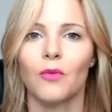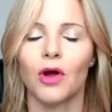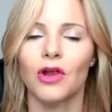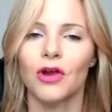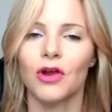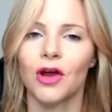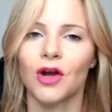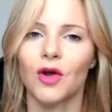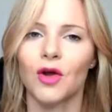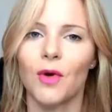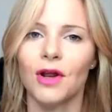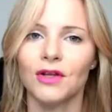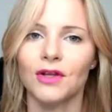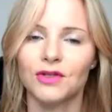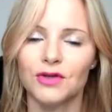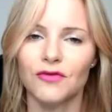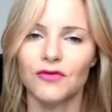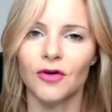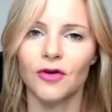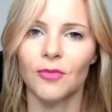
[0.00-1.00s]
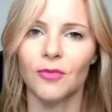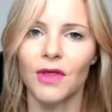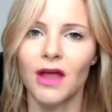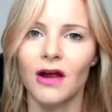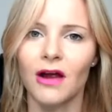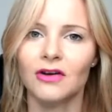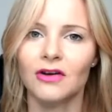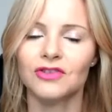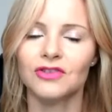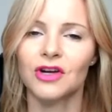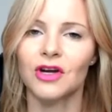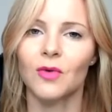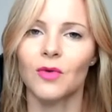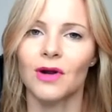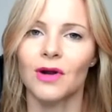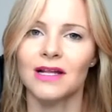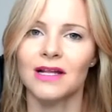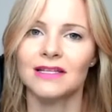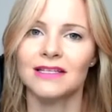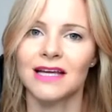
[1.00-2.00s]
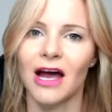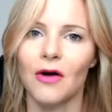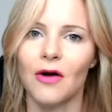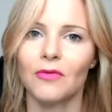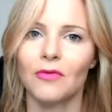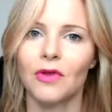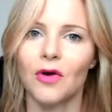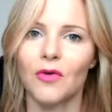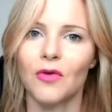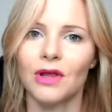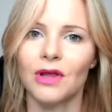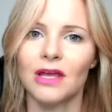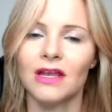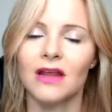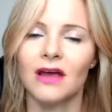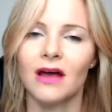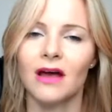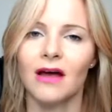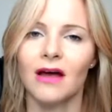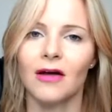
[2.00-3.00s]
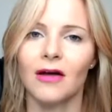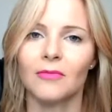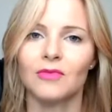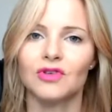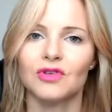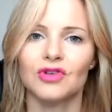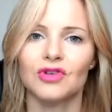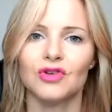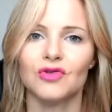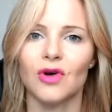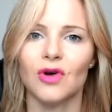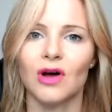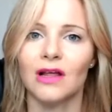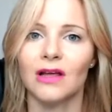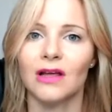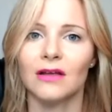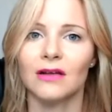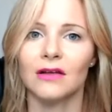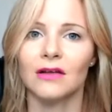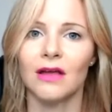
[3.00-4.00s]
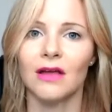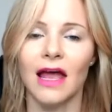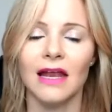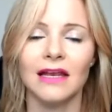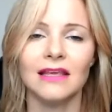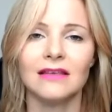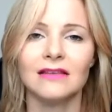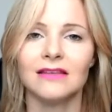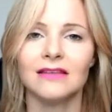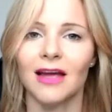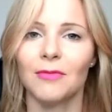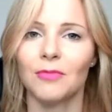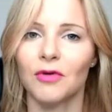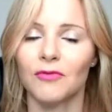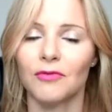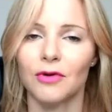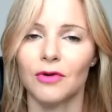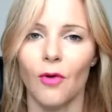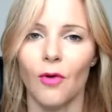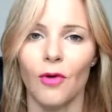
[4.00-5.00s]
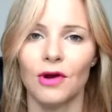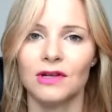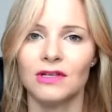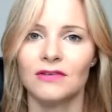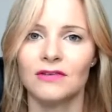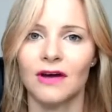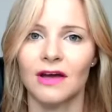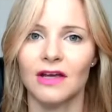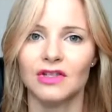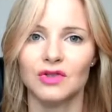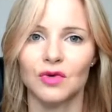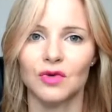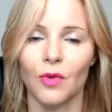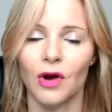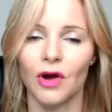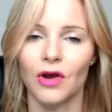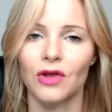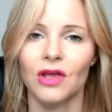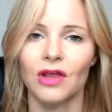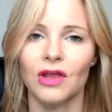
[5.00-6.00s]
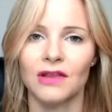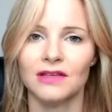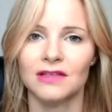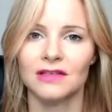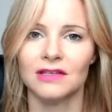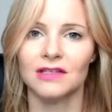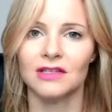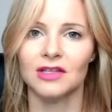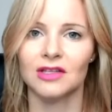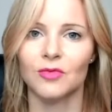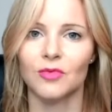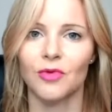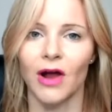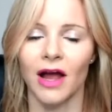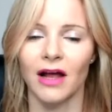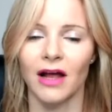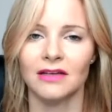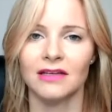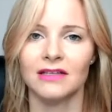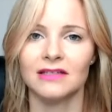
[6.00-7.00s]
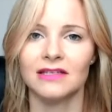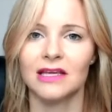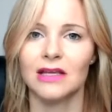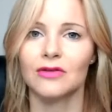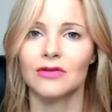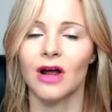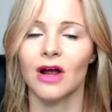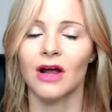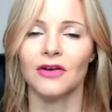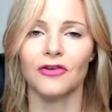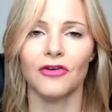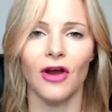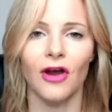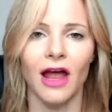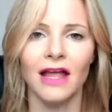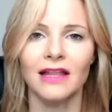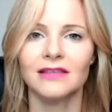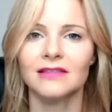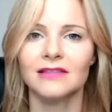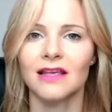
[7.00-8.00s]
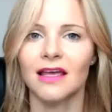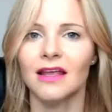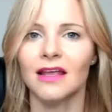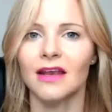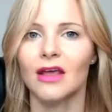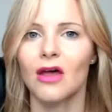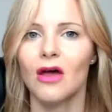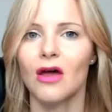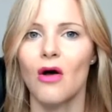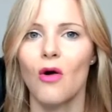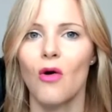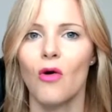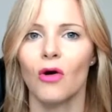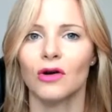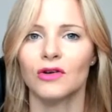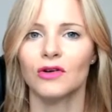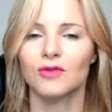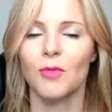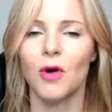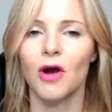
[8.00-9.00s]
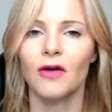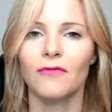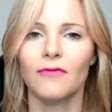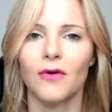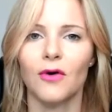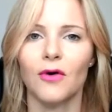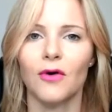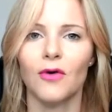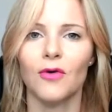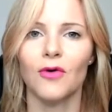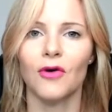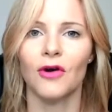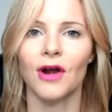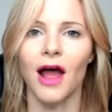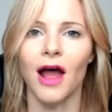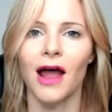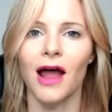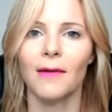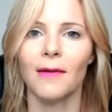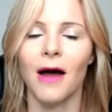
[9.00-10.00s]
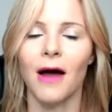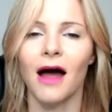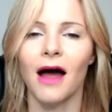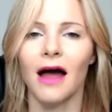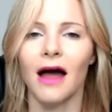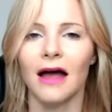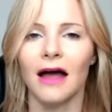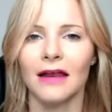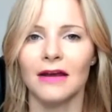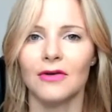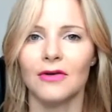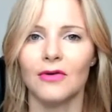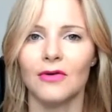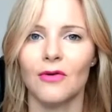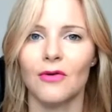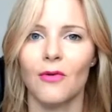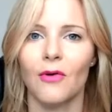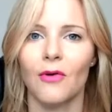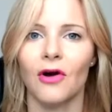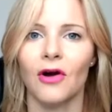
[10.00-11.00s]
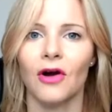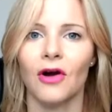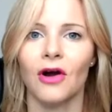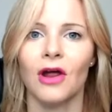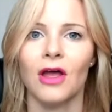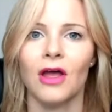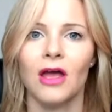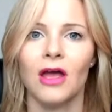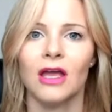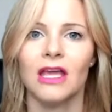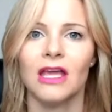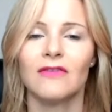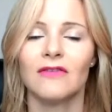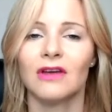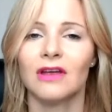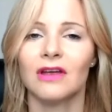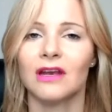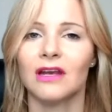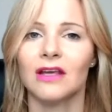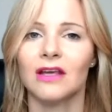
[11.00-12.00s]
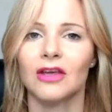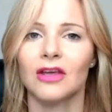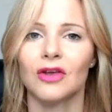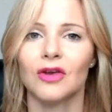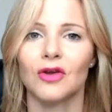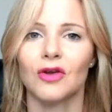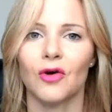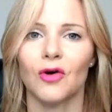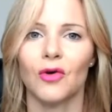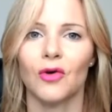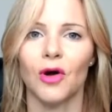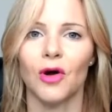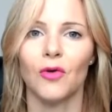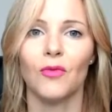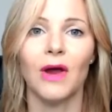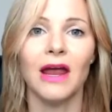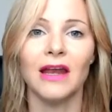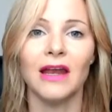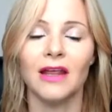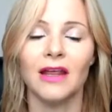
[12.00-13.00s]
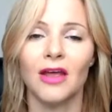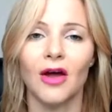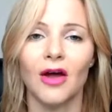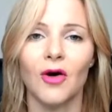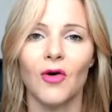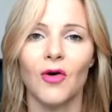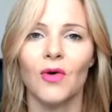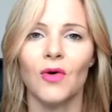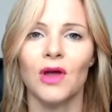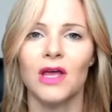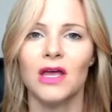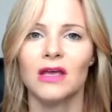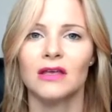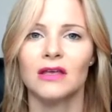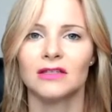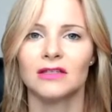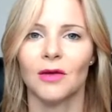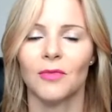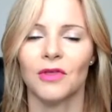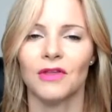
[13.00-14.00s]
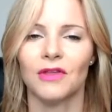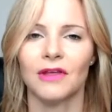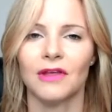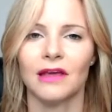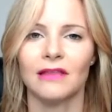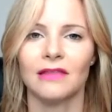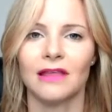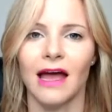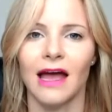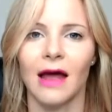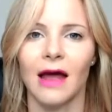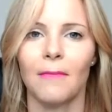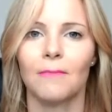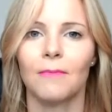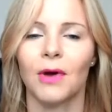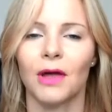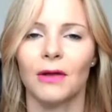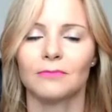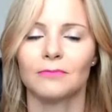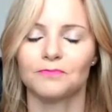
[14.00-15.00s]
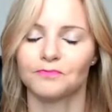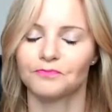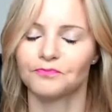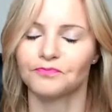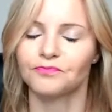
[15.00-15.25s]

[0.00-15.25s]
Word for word: what you're going to want to do from there is you're going to want to download it um, to uh, any type of recording device to where you can listen to the practice, either on your headset or a smartphone or an iPod or even, you know, a radio, something like that. But